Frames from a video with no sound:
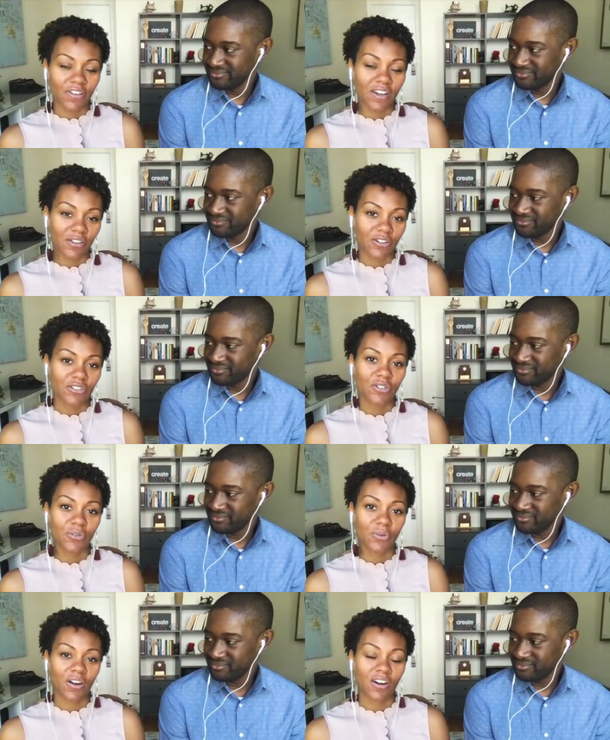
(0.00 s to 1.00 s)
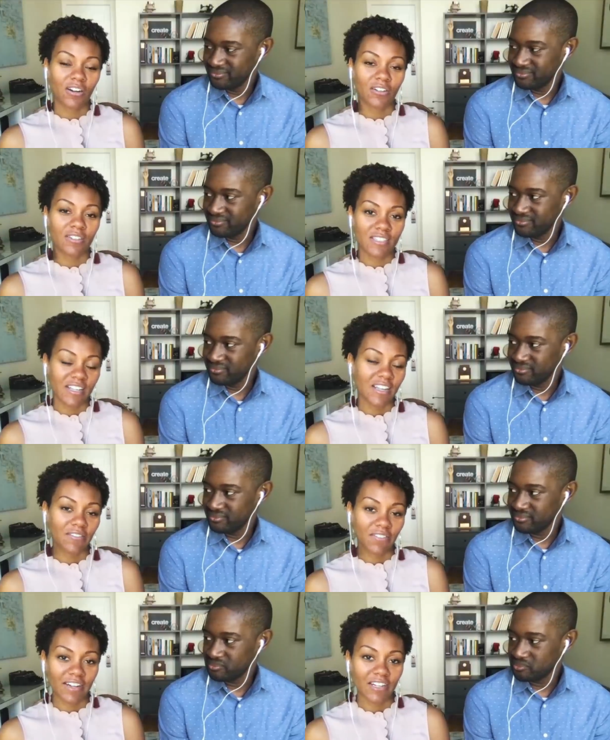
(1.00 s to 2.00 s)
Speaker 1: others who are seeking
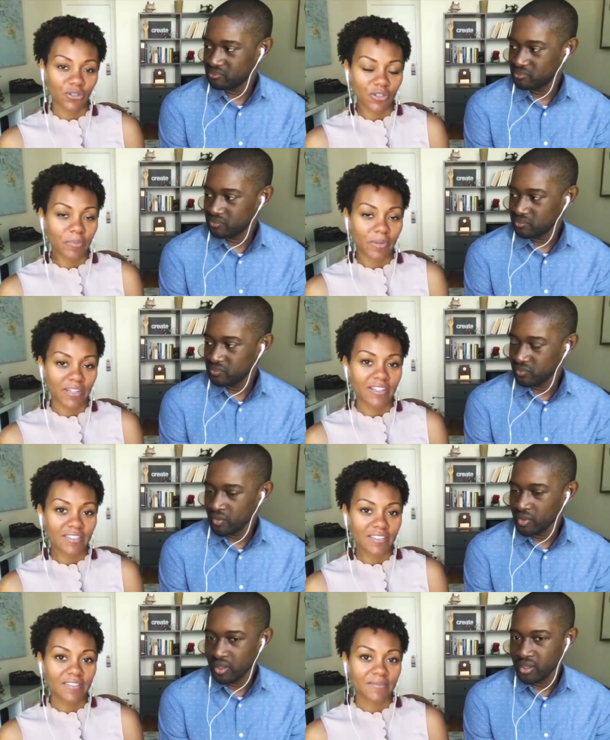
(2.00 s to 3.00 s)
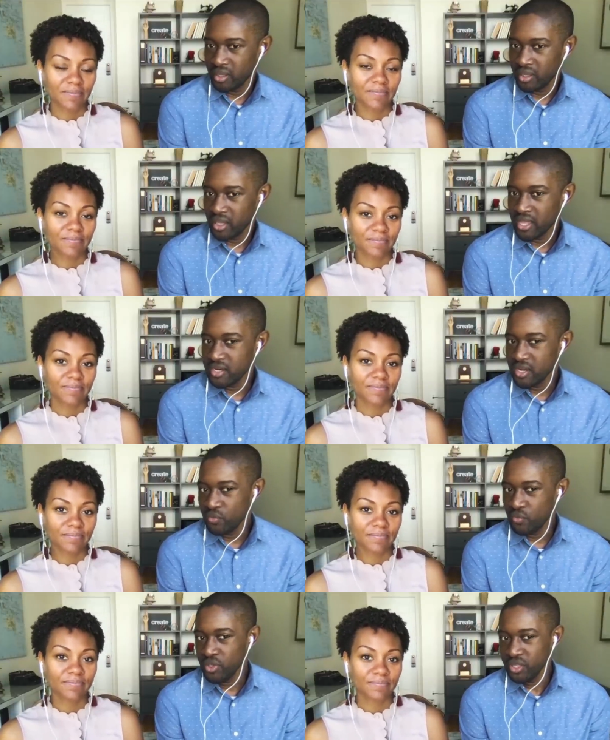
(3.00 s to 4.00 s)
financial independence.
Speaker 2: Yeah, and and
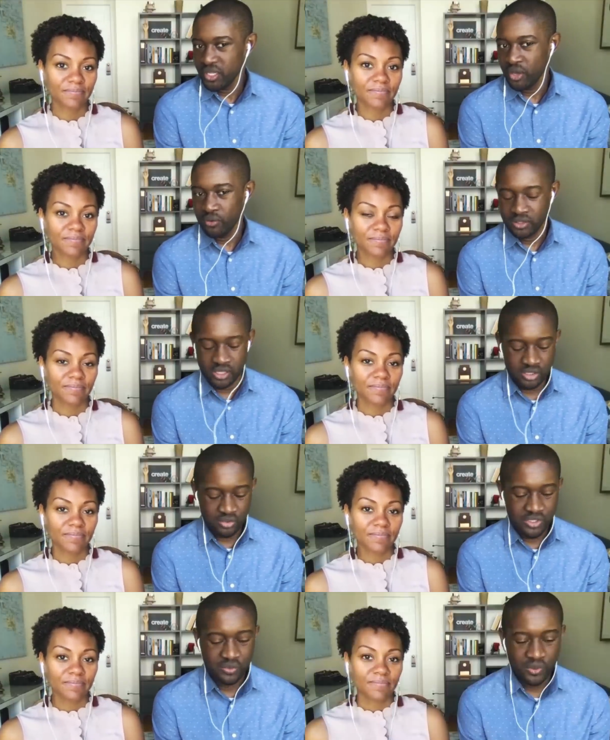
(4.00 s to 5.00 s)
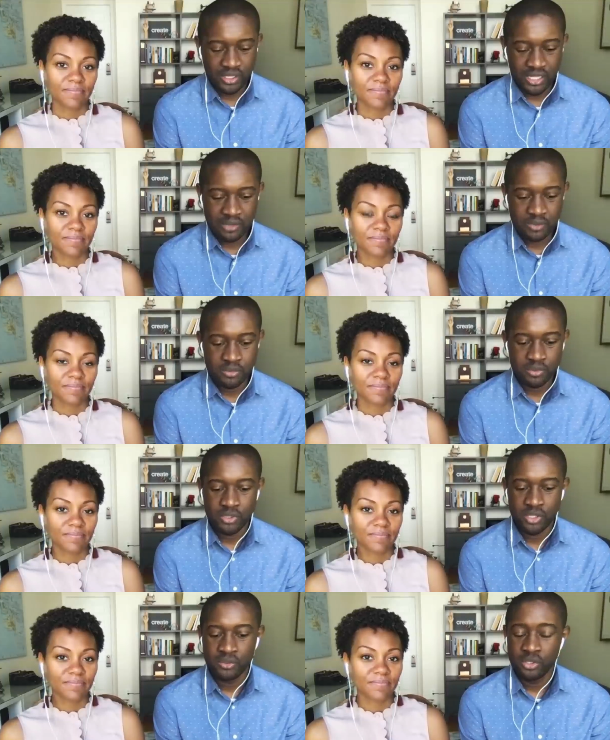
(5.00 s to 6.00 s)
one thing I would say is the reason why a lot of people
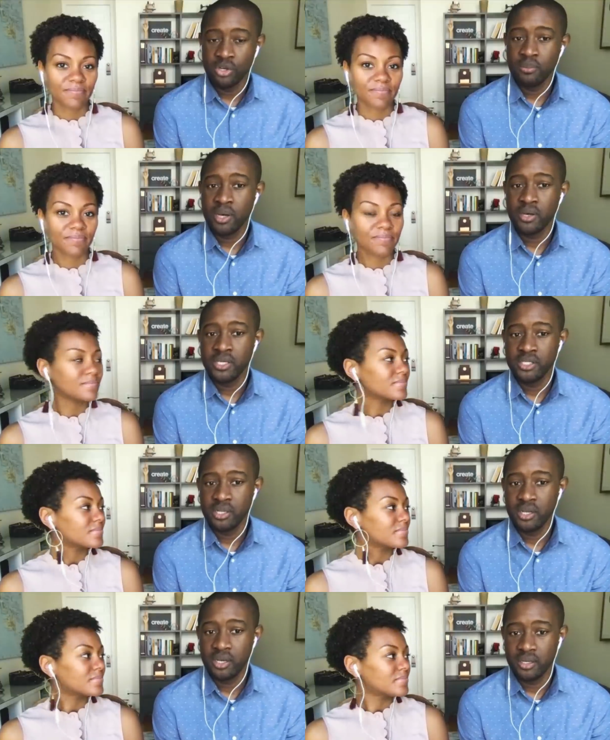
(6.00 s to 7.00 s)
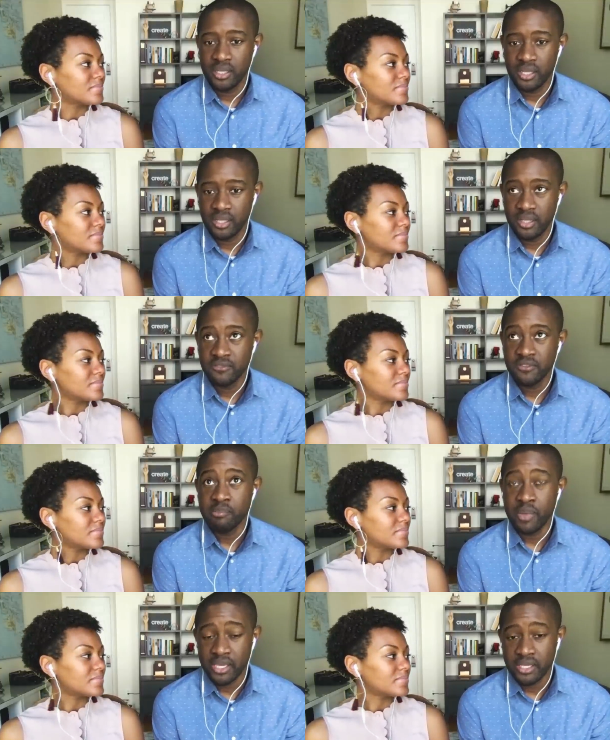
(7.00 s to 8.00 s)
don't know about in, uh, infinite
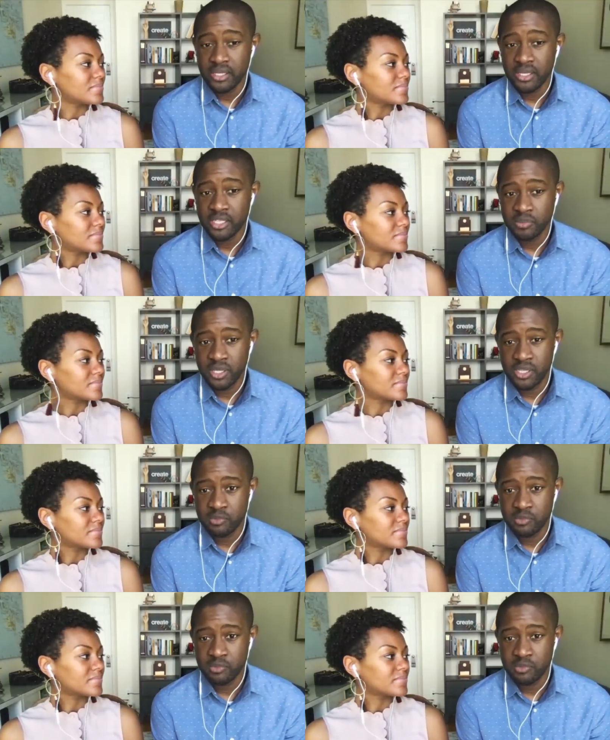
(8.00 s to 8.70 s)
banking is because